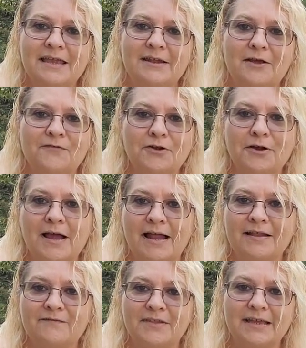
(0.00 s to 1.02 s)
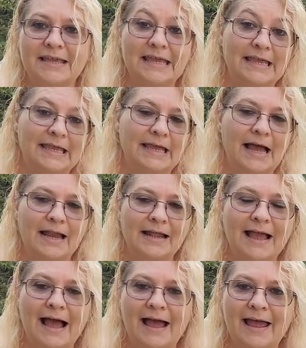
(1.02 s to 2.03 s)
if you're kind of the geeky kind
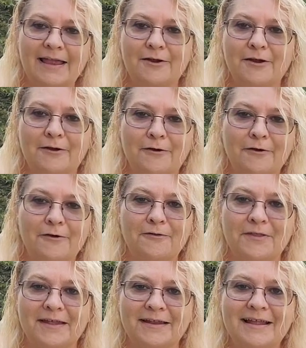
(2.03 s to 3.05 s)
of guy or girl